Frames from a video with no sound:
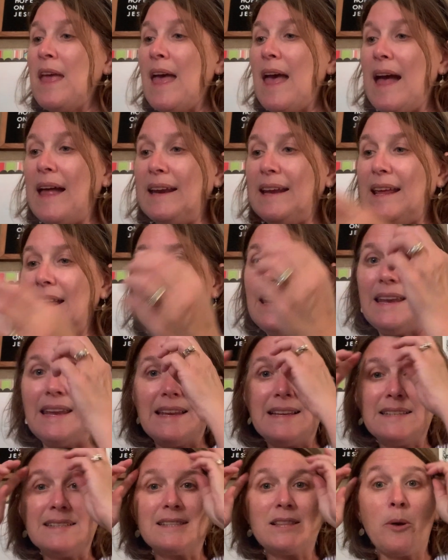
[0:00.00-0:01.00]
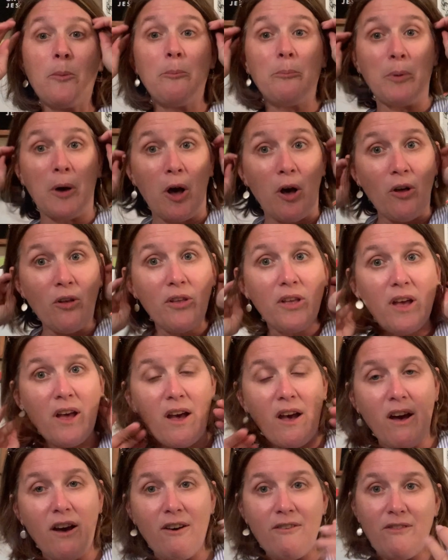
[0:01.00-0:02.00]
And it is the bulk
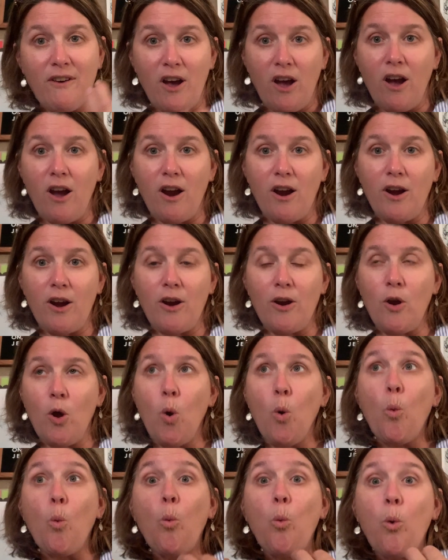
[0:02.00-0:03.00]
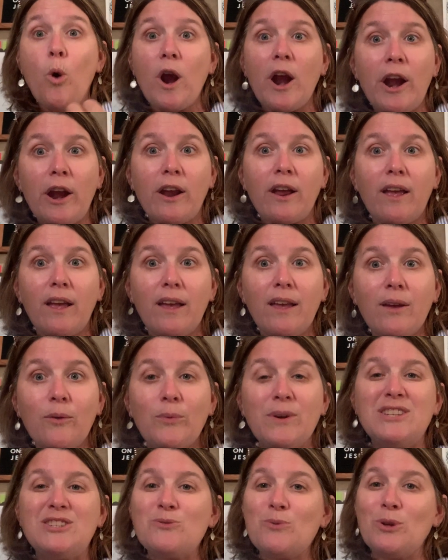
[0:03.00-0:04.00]
of our work.
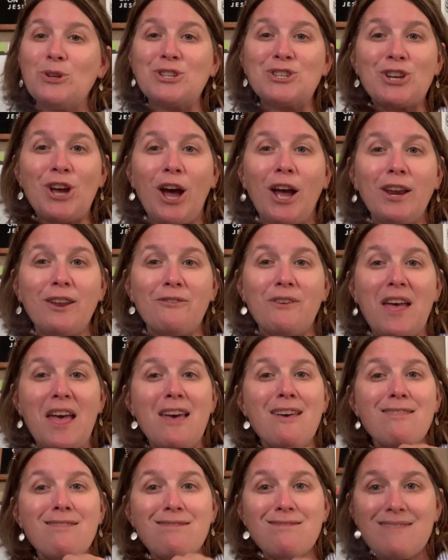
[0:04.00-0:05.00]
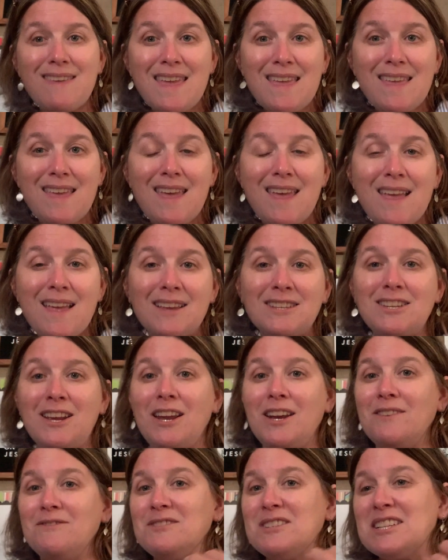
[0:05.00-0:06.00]
We do a ton of thinking, a
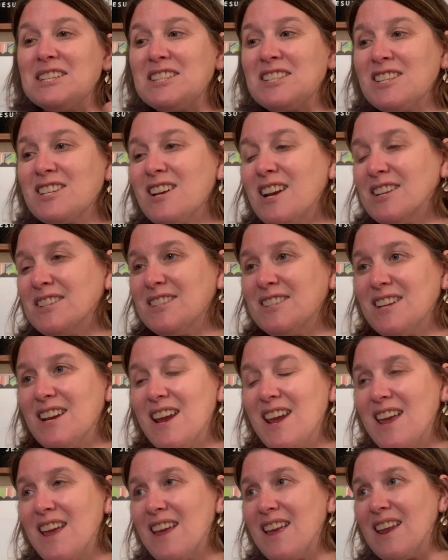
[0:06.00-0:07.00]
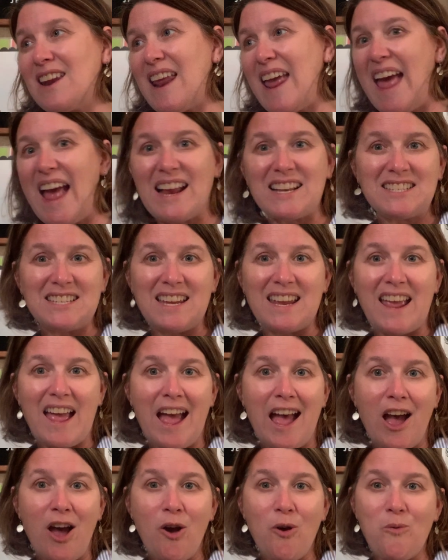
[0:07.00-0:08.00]
ton of discussing and acting
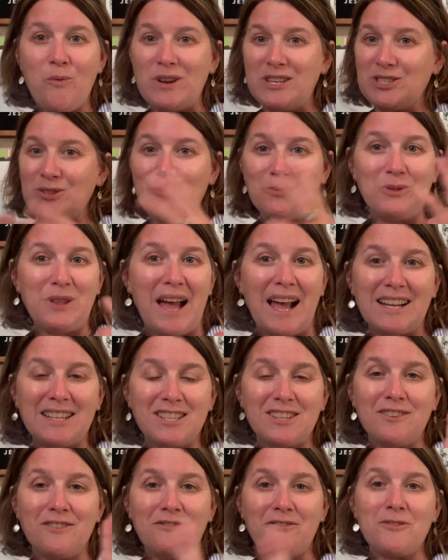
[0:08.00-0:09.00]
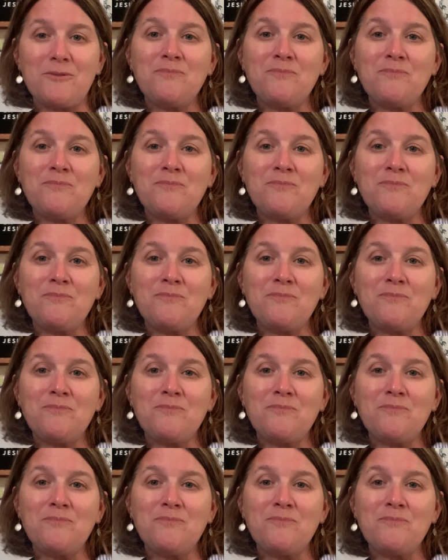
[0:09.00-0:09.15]
out. We do lots of